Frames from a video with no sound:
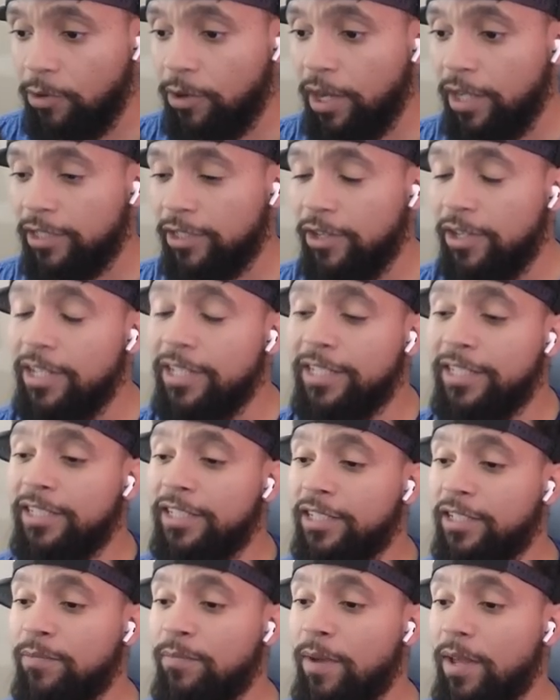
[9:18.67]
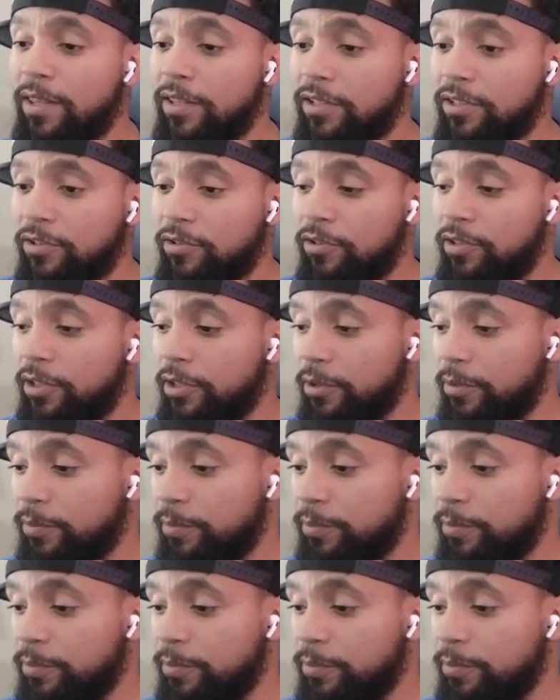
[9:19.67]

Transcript: Okay, so this is his mother's crib.